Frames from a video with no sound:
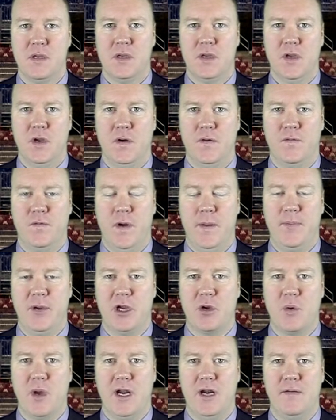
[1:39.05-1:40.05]
Your free
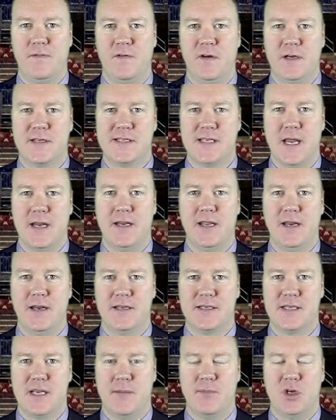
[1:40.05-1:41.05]
pick winner for Sunday,
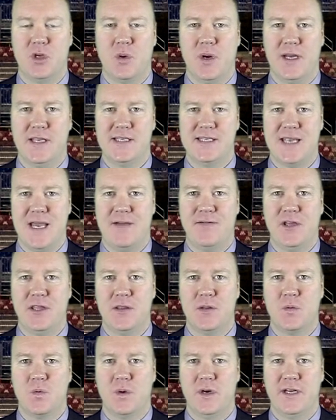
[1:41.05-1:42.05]
December 27th.
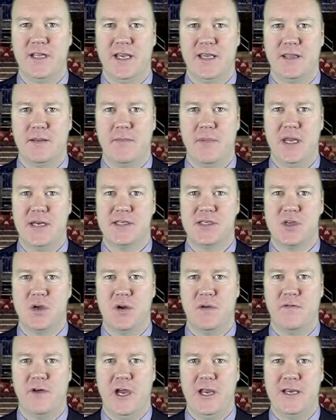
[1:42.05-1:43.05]
We're taking the
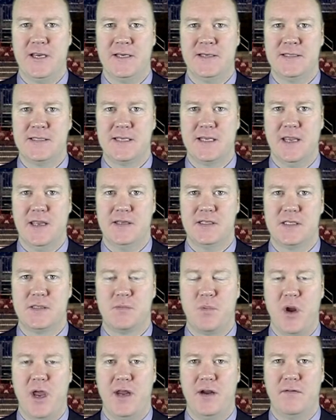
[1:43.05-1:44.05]
Minnesota Vikings against
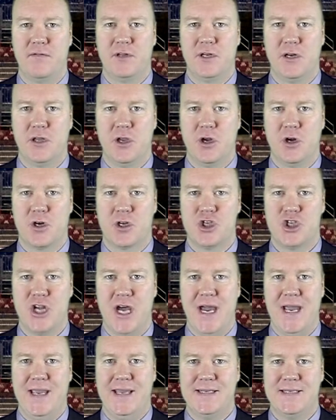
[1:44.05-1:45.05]
spread over the New York
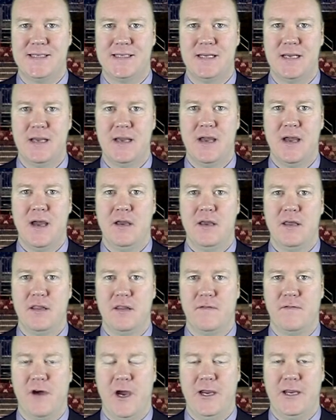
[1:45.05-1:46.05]
Giants.
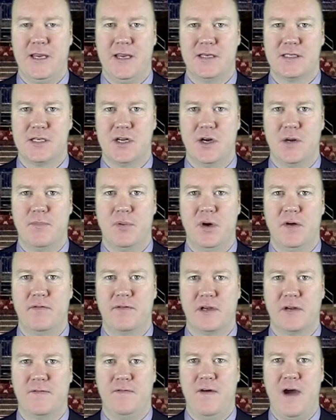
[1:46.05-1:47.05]
The Vikings are a
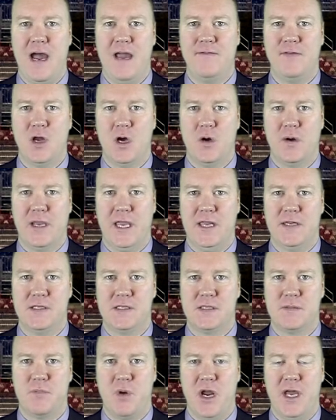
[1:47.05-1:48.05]
perfect 5-0
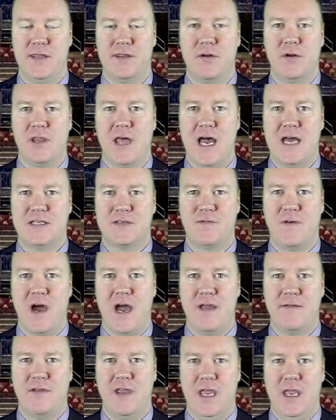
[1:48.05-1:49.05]
against spread in their last
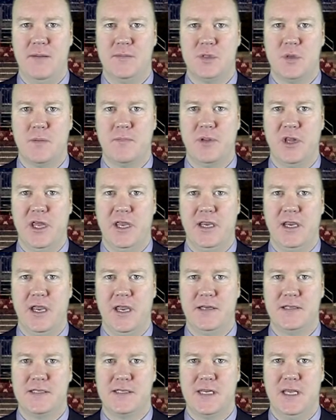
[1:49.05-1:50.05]
5 games when playing
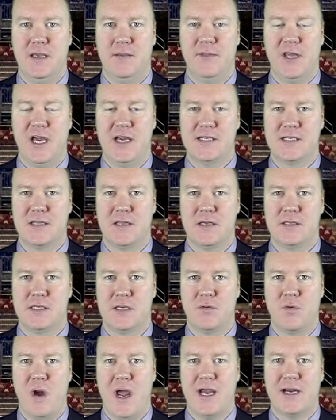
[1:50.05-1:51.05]
against a team that has a
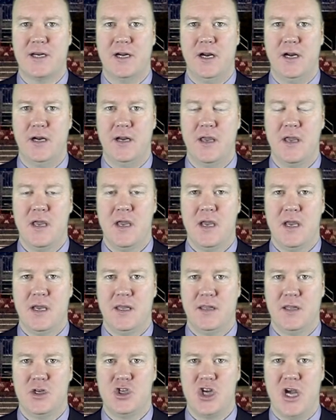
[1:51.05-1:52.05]
losing record.
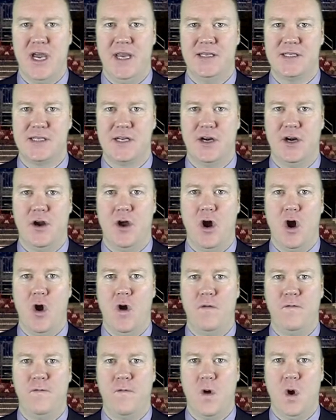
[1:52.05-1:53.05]
And the Giants are
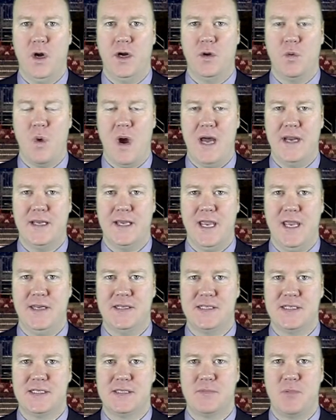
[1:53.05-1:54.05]
0-4-1
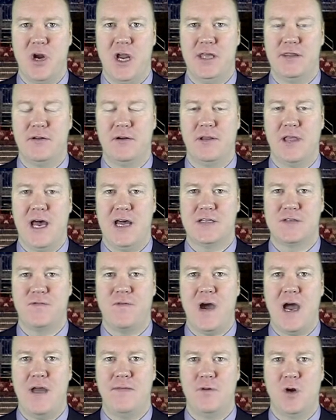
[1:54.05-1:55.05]
against spread in their last
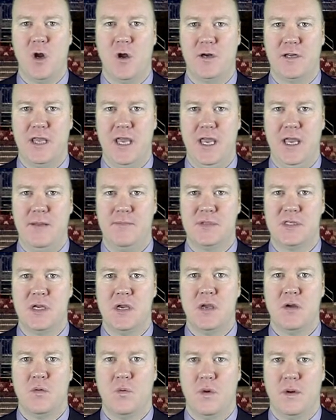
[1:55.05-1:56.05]
5 road games
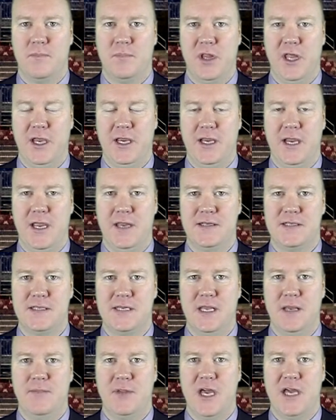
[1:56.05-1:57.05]
when playing against a
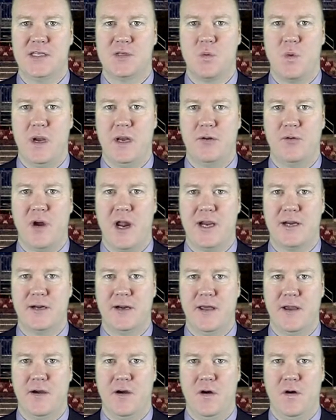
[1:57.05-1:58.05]
team that has a winning
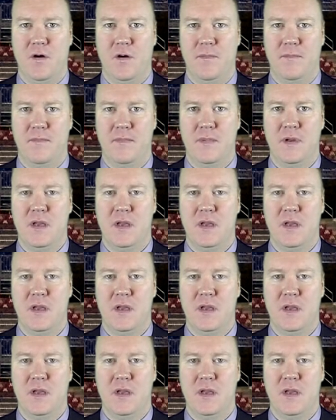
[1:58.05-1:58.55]
record at home.